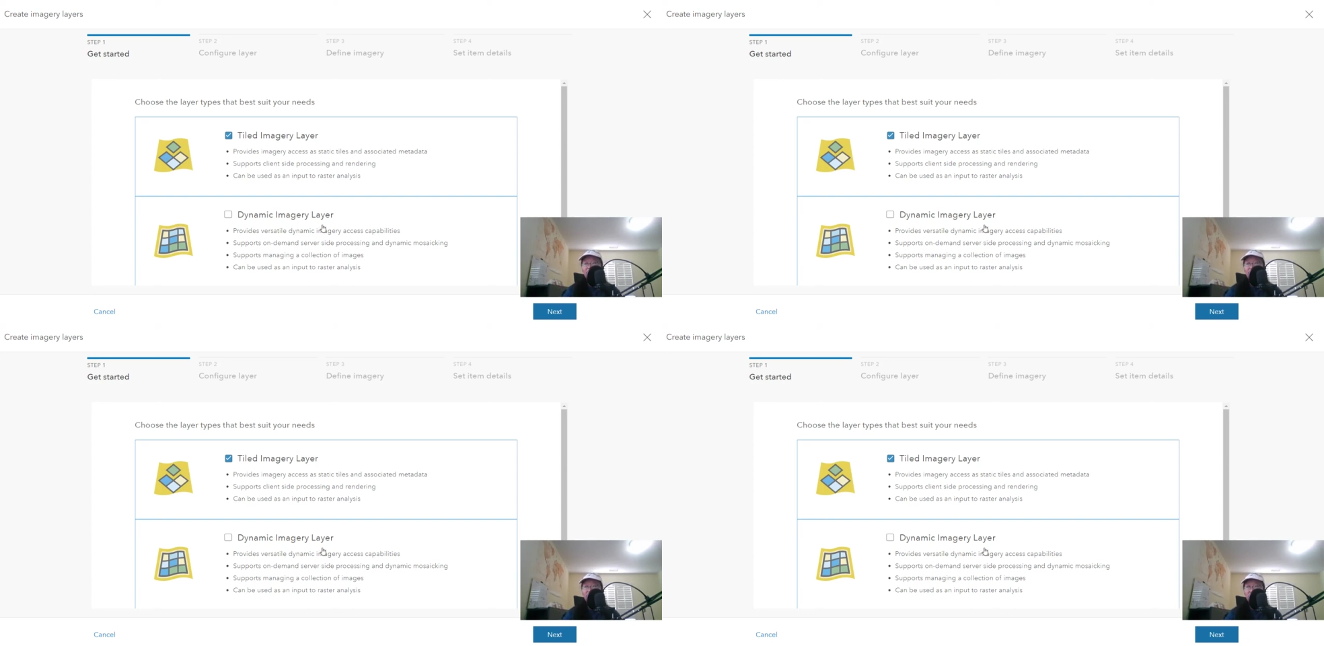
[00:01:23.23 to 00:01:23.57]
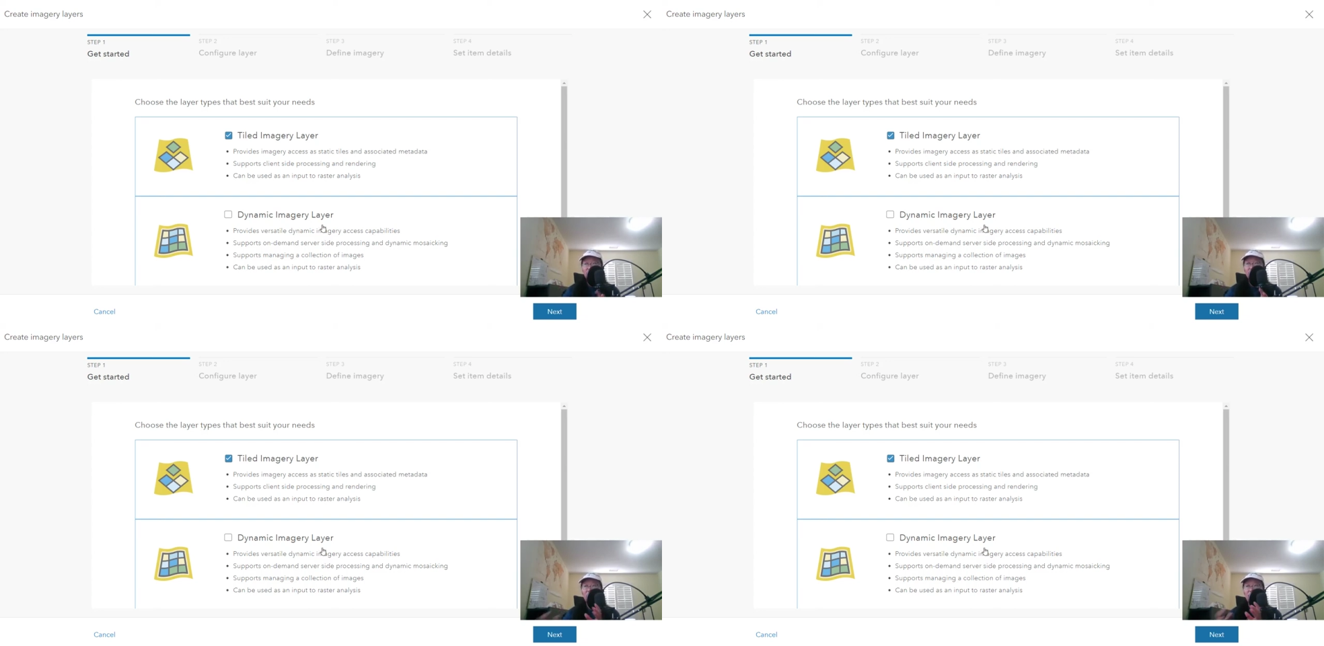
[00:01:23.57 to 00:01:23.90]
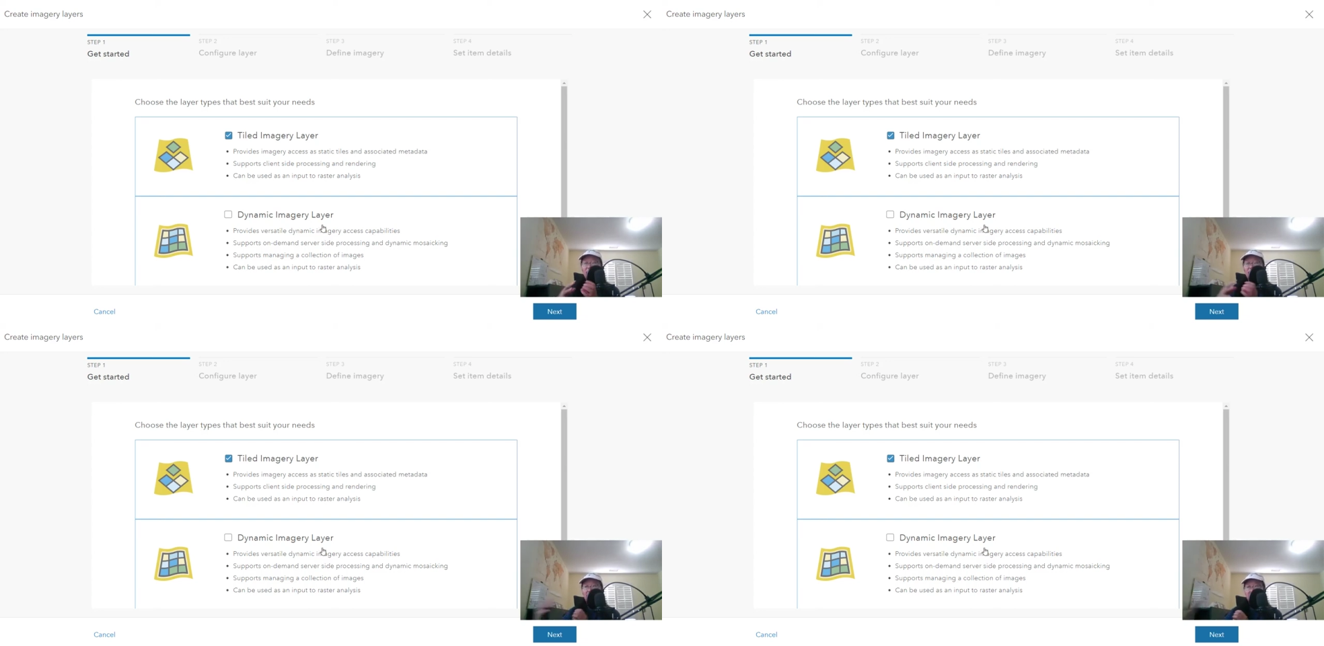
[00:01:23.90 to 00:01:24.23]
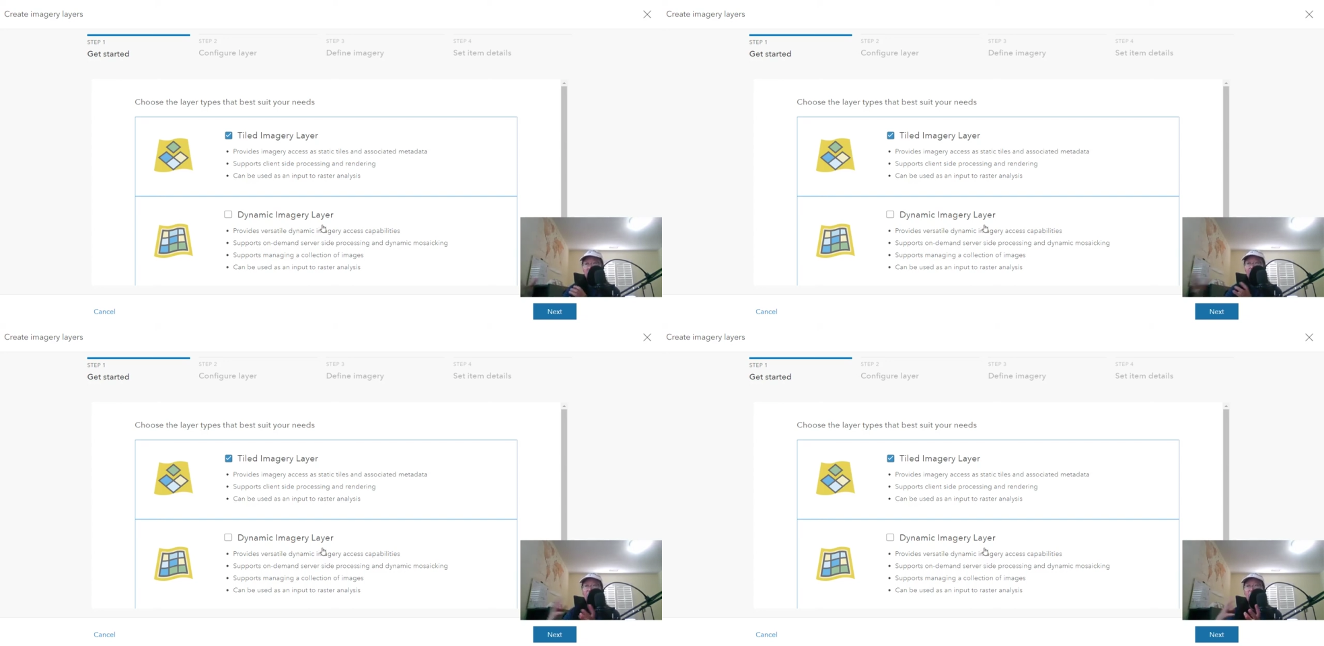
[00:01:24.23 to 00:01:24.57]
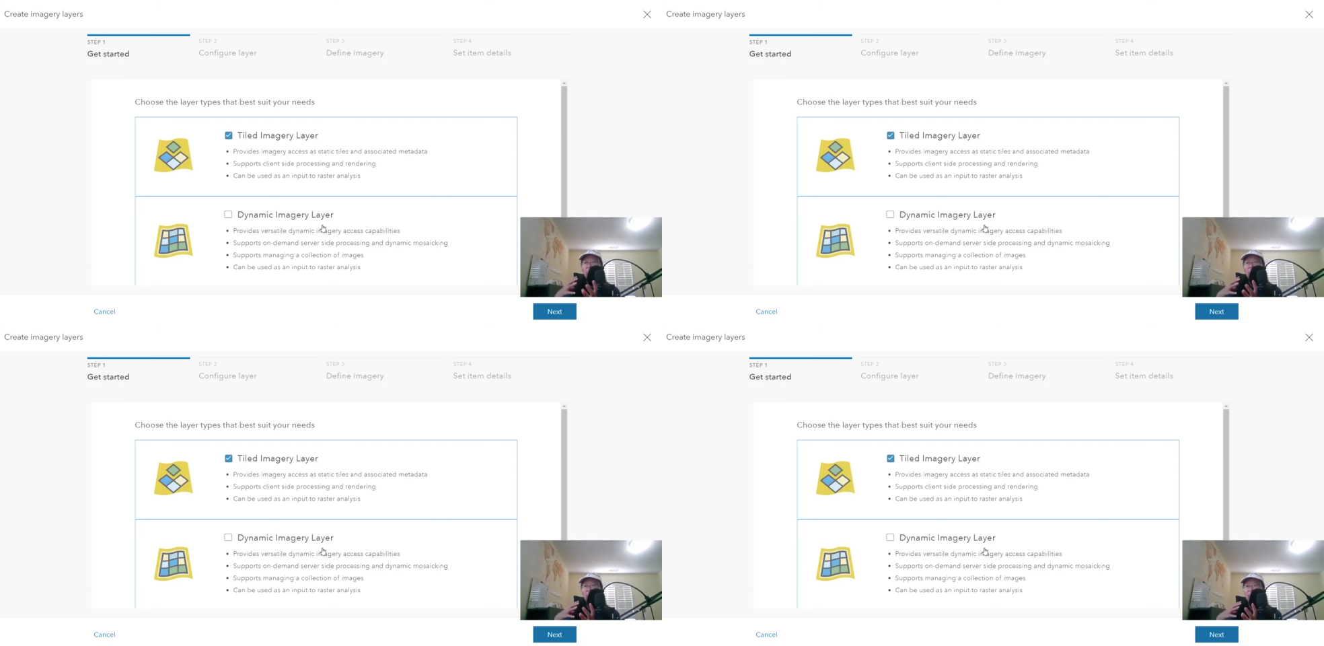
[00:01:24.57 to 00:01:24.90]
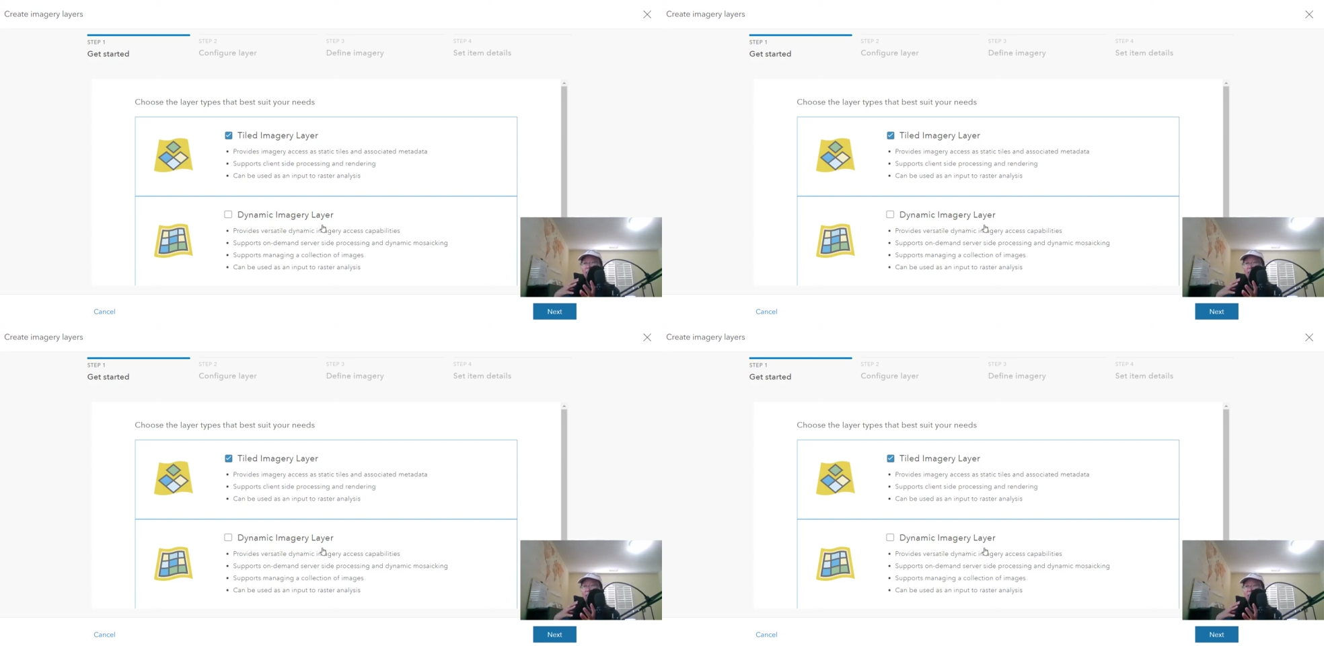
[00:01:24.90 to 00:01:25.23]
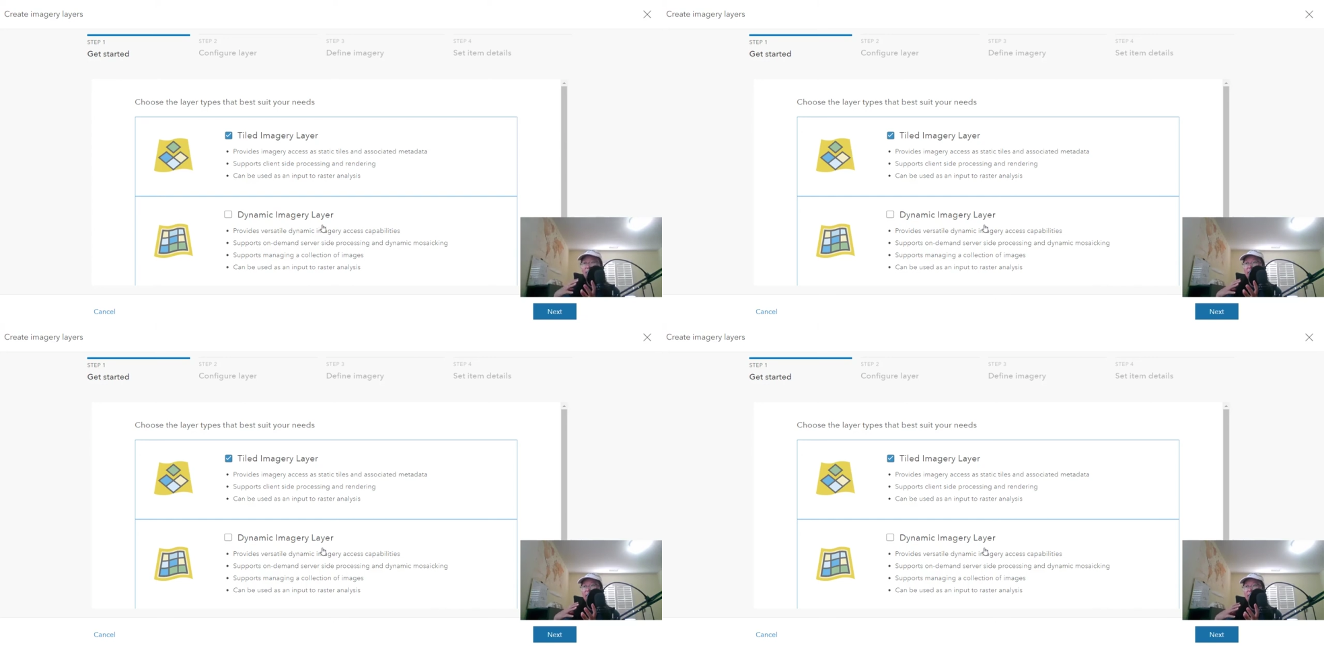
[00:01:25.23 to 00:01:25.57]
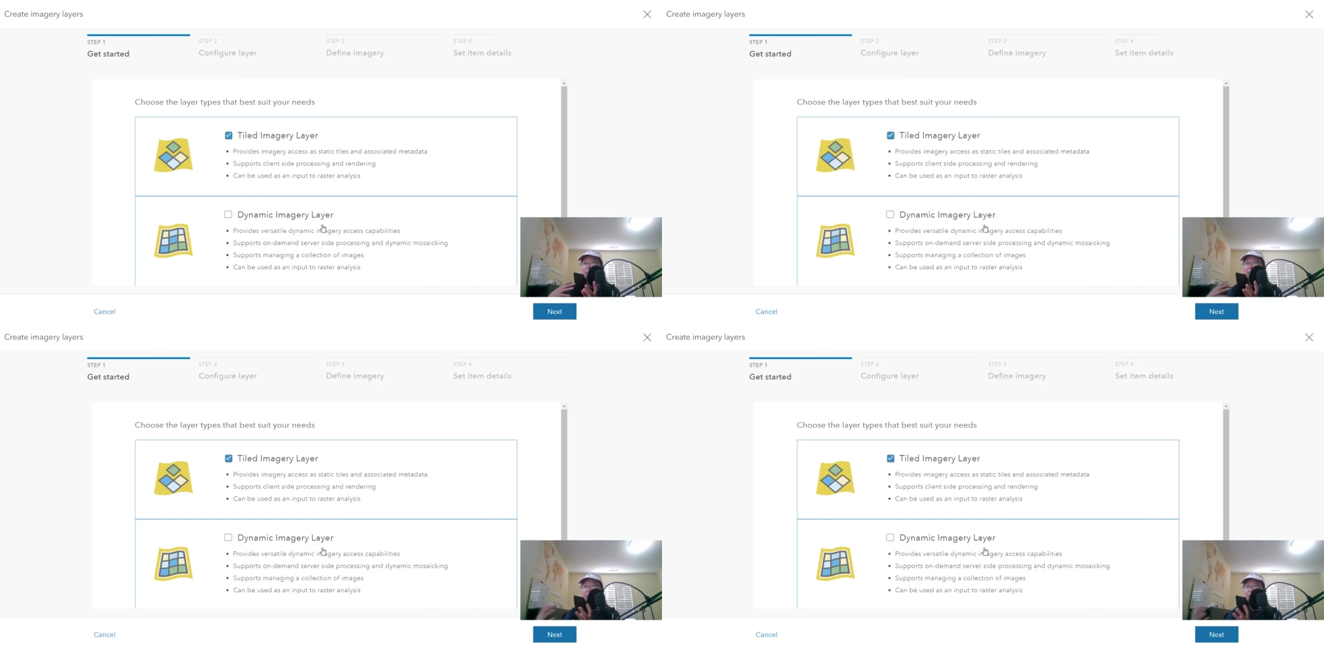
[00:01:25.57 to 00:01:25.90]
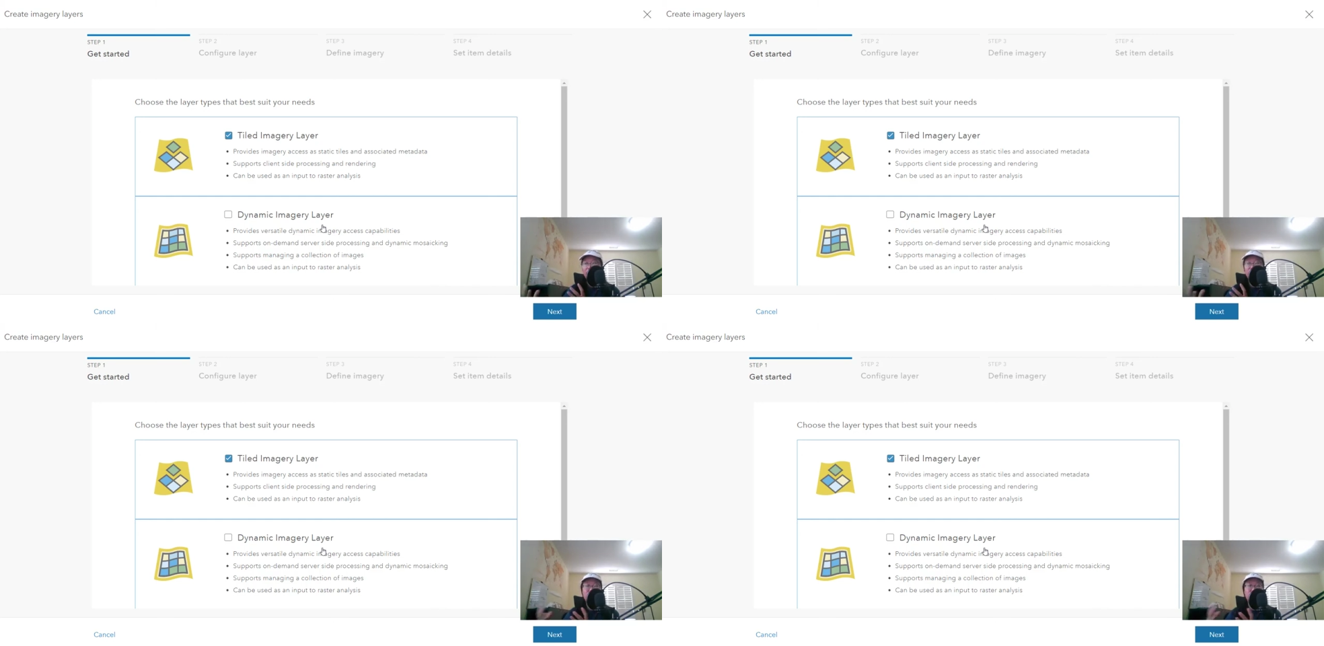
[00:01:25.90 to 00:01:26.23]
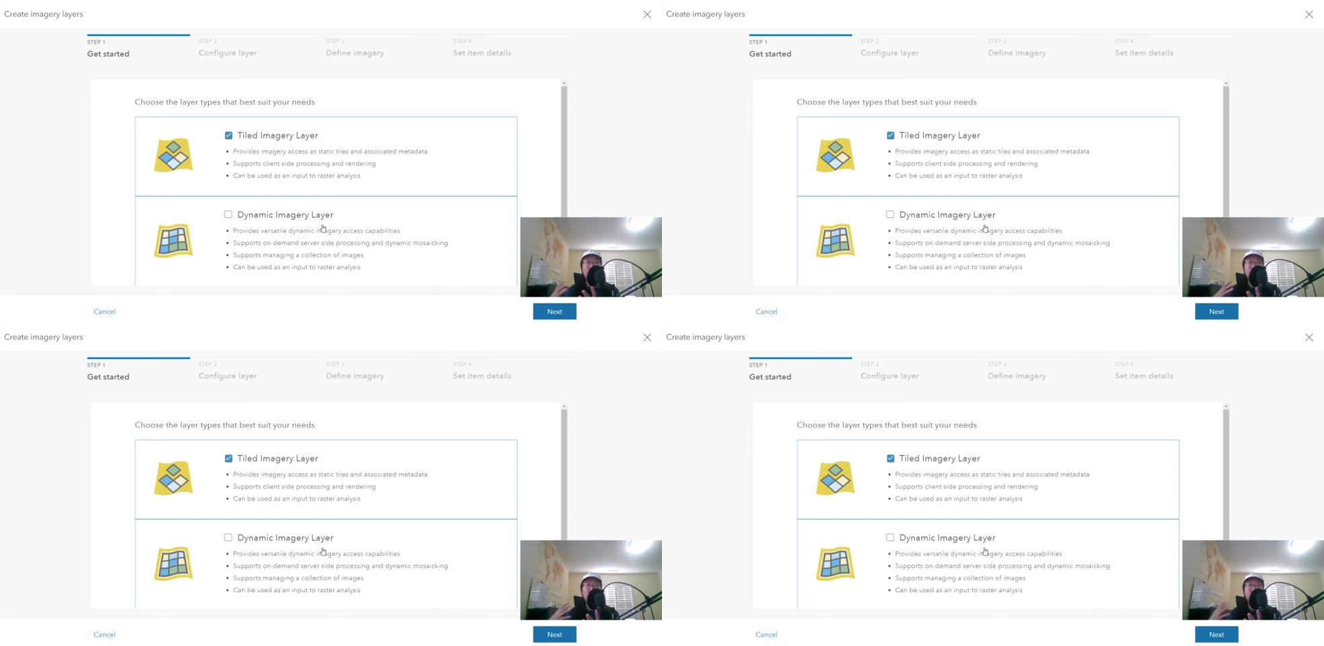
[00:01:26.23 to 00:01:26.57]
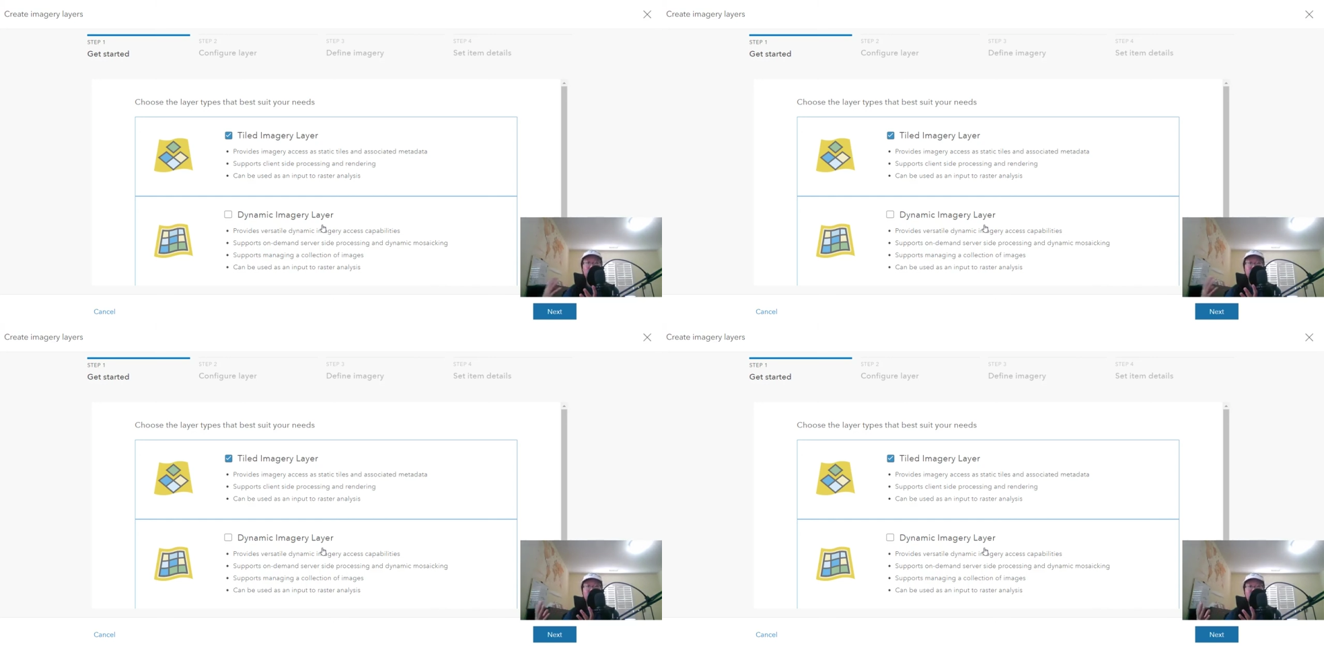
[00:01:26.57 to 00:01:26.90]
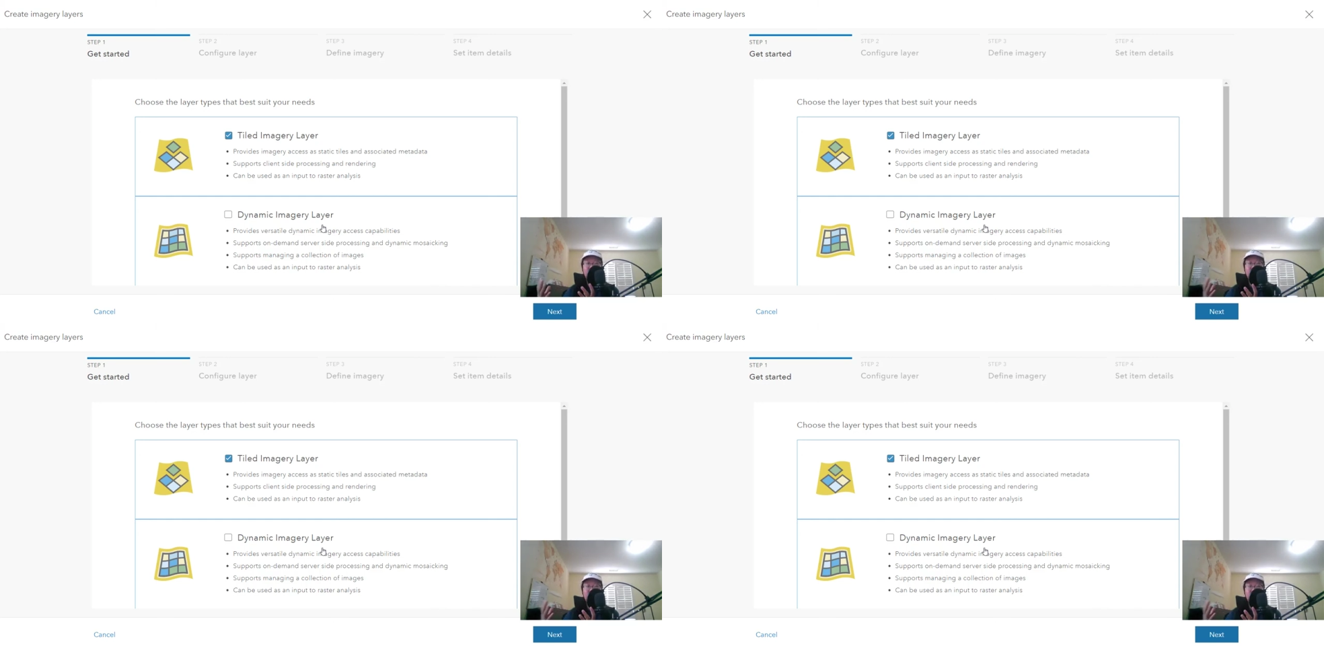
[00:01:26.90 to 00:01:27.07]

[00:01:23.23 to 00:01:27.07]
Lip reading: [unreadable: no face in view]